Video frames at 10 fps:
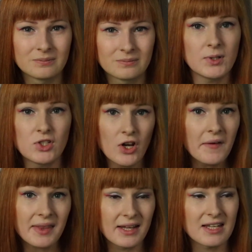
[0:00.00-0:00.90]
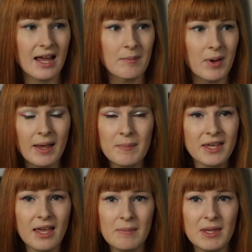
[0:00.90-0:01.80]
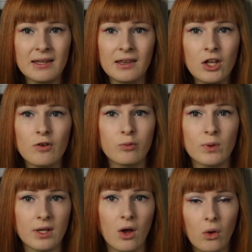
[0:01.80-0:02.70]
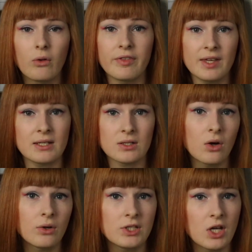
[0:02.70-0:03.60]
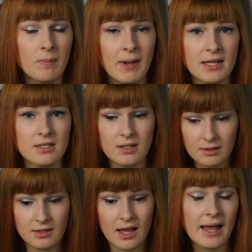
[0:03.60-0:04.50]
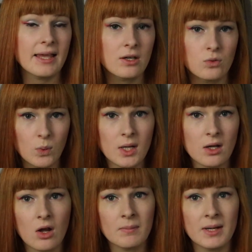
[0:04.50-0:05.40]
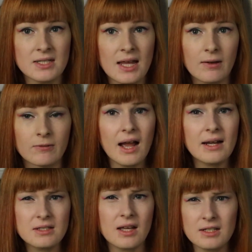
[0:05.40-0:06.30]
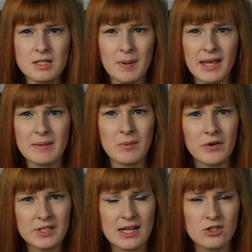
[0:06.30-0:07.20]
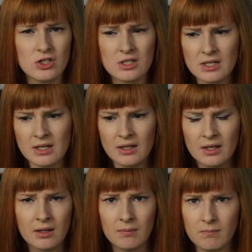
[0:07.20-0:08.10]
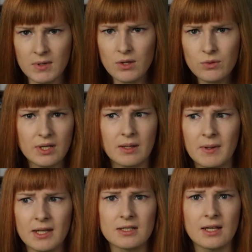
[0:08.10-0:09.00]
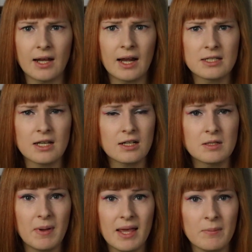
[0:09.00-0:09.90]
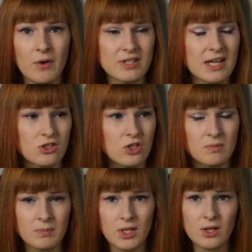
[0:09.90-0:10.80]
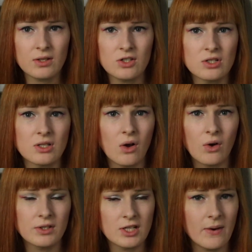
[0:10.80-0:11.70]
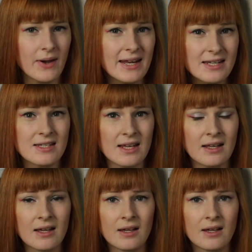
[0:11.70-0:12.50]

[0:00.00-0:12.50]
But during that time, I became in love with all things audio-based that I could work on myself. I started paying more attention to music mixing. I started paying more attention purely just to audio editing.